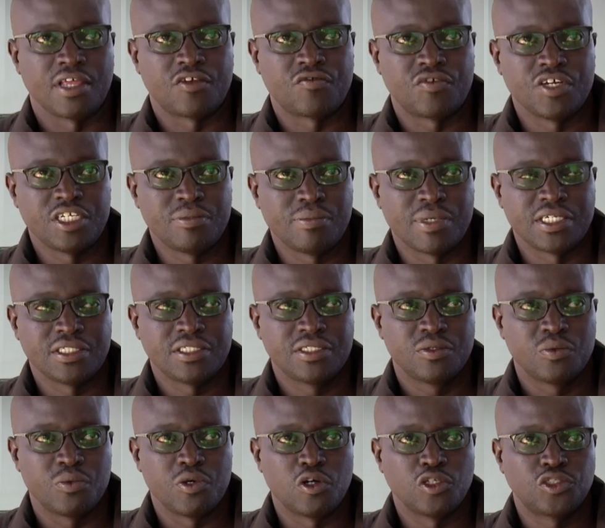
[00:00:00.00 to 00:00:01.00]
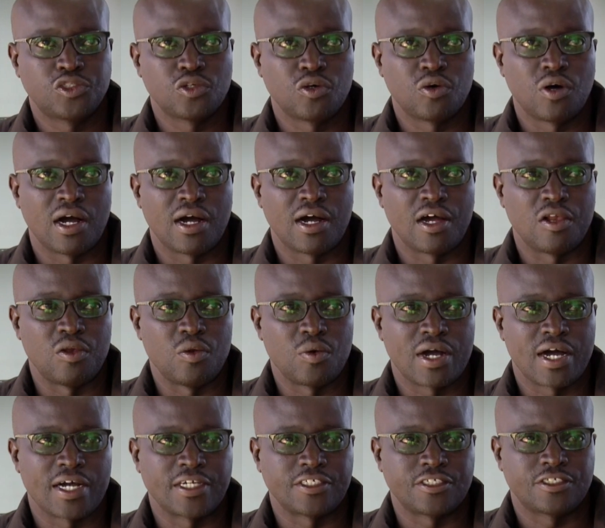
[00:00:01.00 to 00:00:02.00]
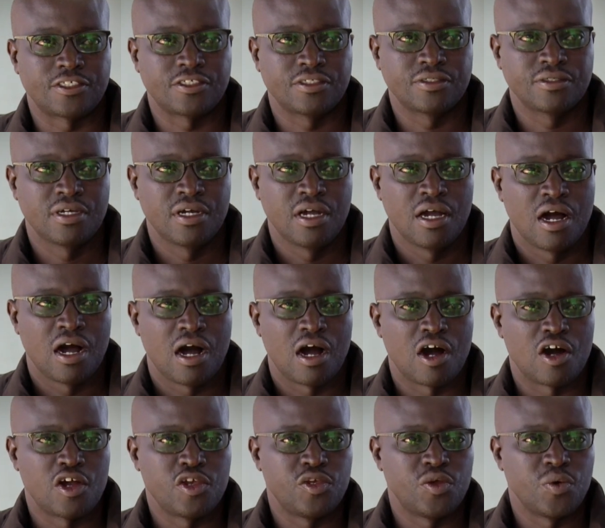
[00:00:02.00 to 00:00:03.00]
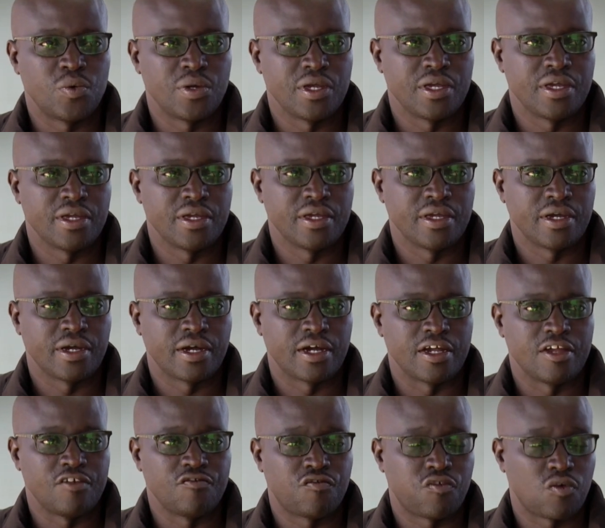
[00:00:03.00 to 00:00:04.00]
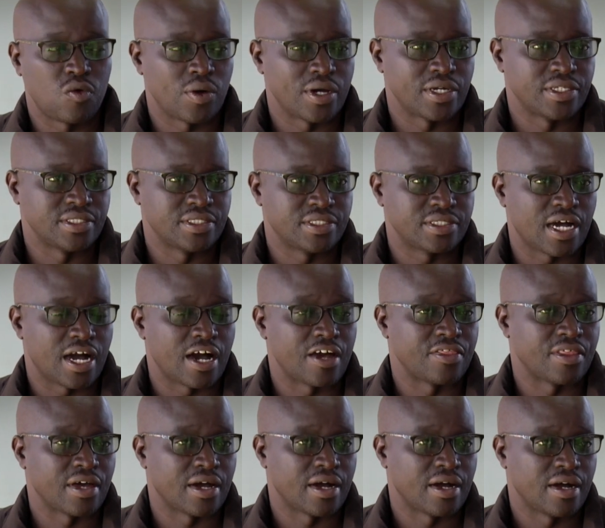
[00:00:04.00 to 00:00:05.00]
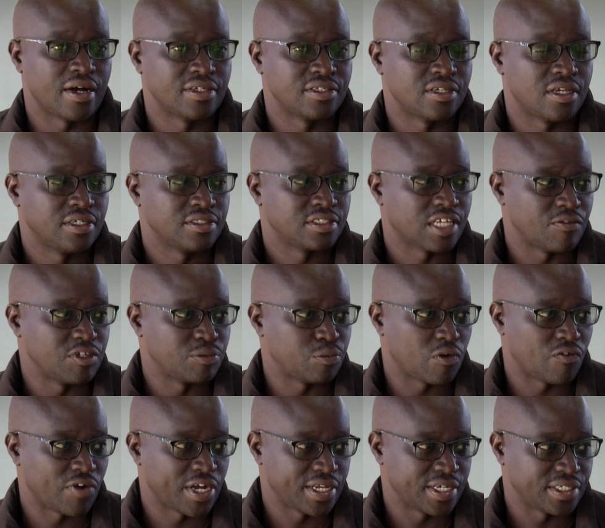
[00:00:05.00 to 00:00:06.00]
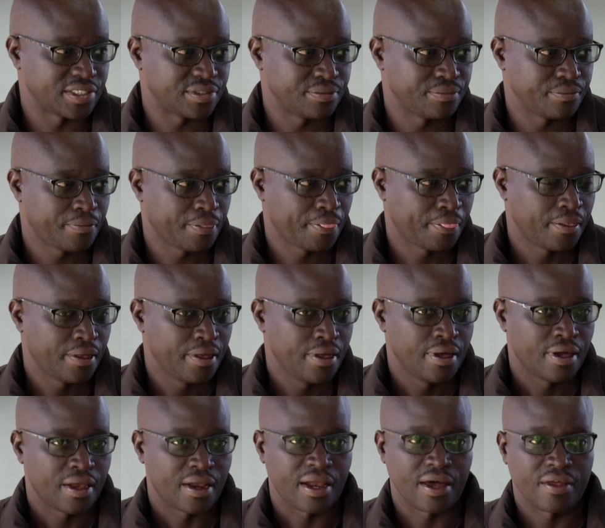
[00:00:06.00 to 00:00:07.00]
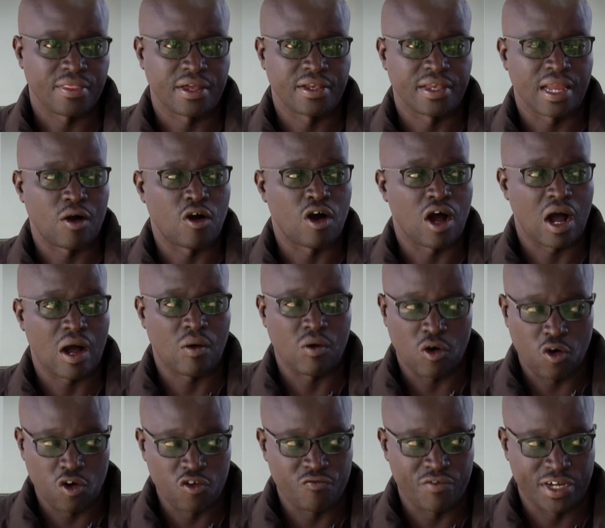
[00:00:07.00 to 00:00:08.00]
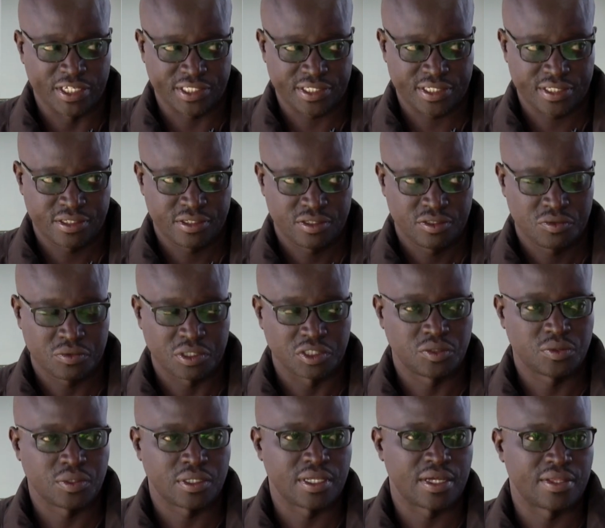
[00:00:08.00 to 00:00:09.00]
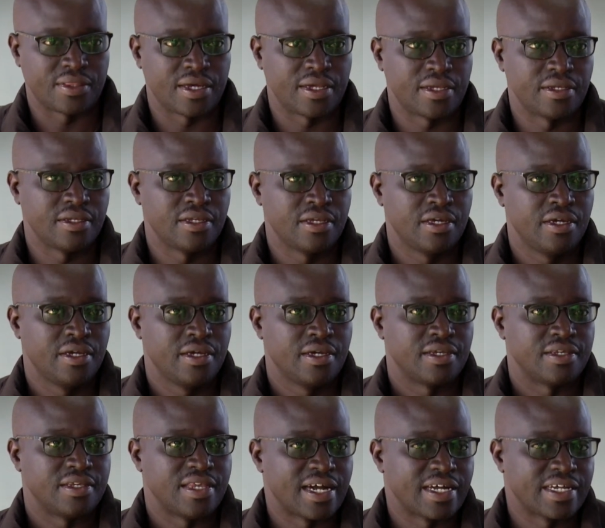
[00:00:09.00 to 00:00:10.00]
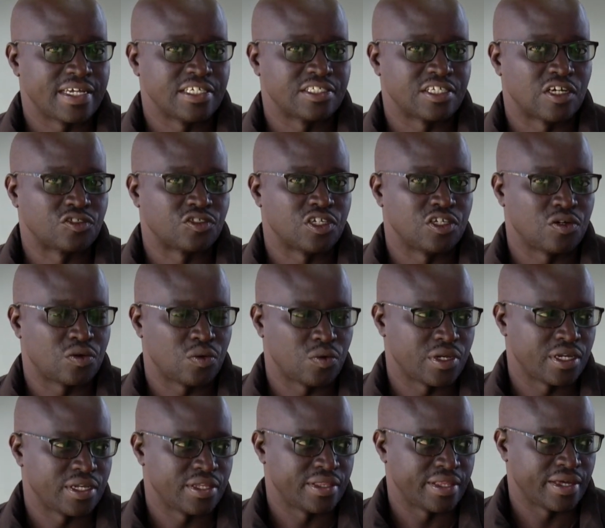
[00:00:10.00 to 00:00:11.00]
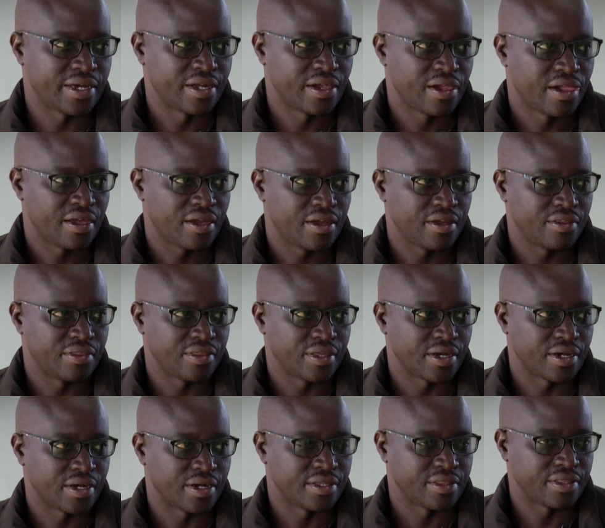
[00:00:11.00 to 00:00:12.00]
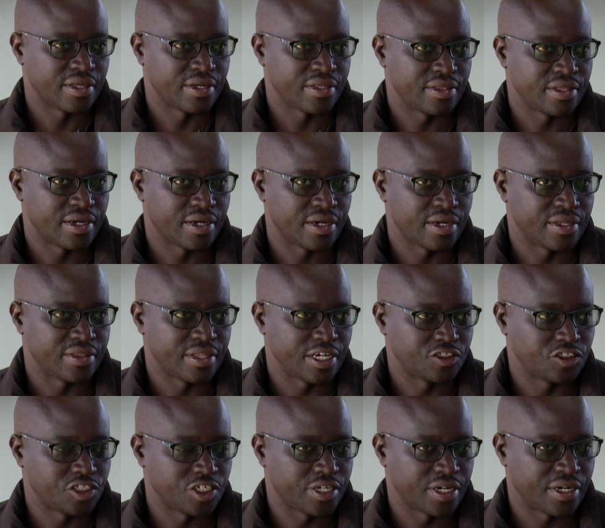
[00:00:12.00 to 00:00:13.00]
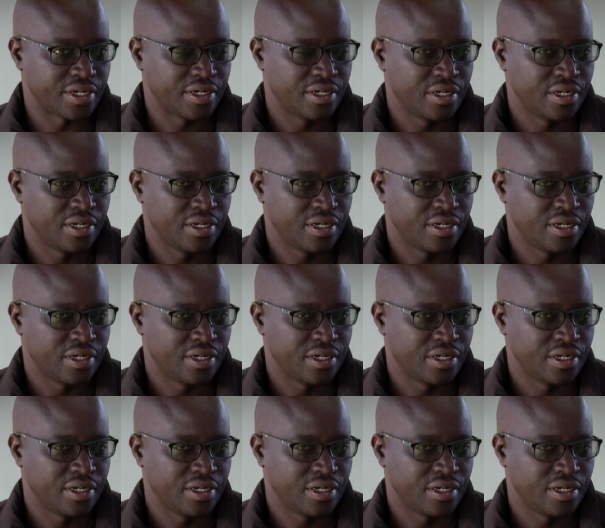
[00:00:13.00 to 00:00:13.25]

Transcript: the treatment, we also look at how do we influence other service providers rather than our own vets, to ensure that then donkeys are also included in the agenda.